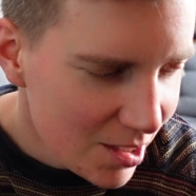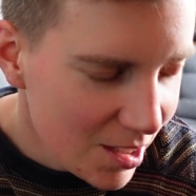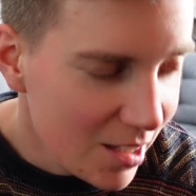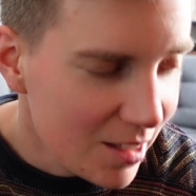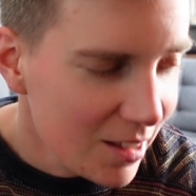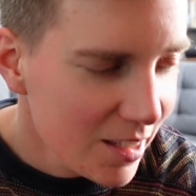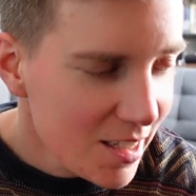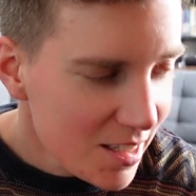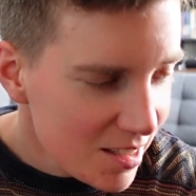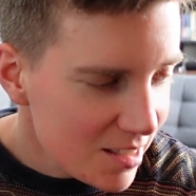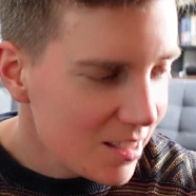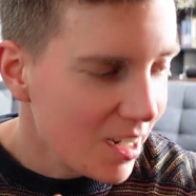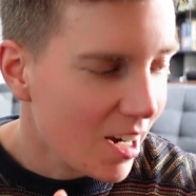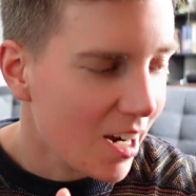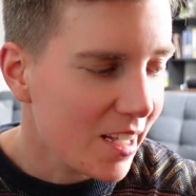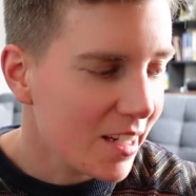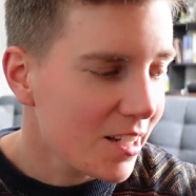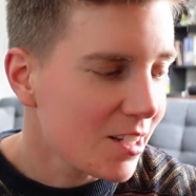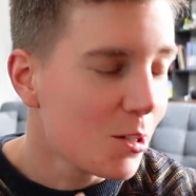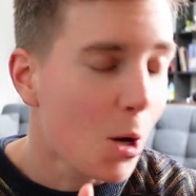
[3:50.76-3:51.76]
at least
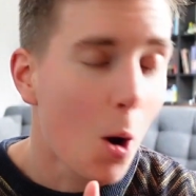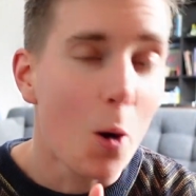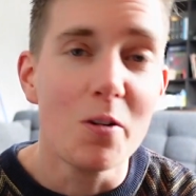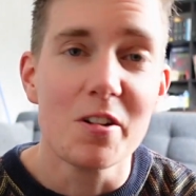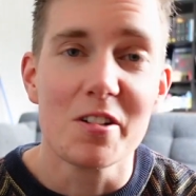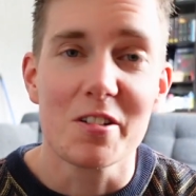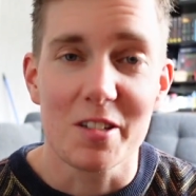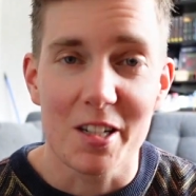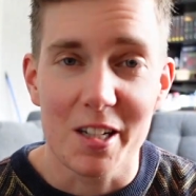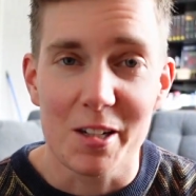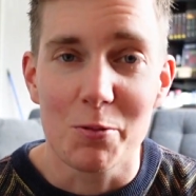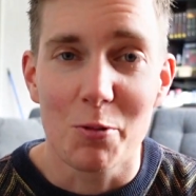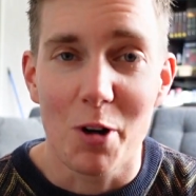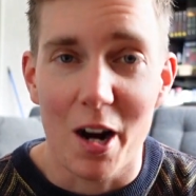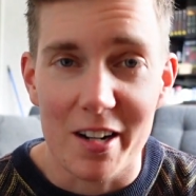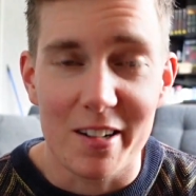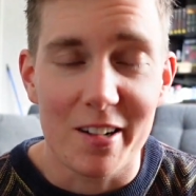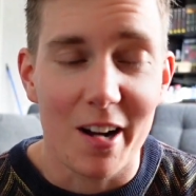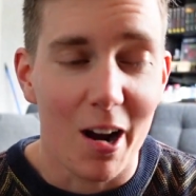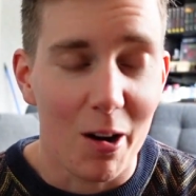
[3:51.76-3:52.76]
I notice it
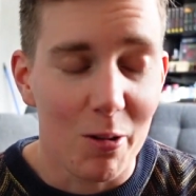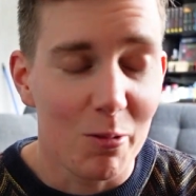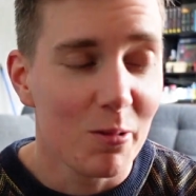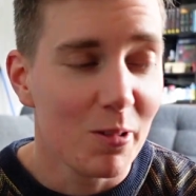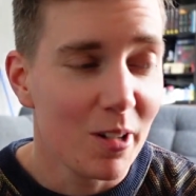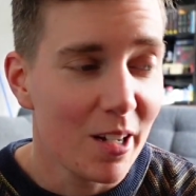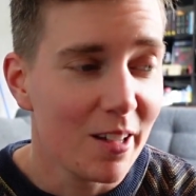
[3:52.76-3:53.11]
right now,